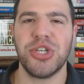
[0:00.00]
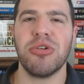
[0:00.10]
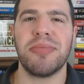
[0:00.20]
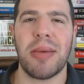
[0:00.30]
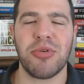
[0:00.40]

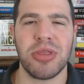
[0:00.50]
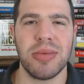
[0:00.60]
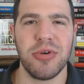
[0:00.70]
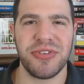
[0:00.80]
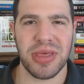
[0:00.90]
You remember in
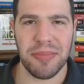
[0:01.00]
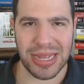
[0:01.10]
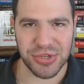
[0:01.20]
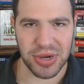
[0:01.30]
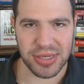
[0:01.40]
the movie The
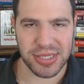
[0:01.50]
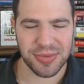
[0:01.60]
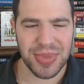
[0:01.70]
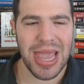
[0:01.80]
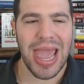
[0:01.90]
Matrix,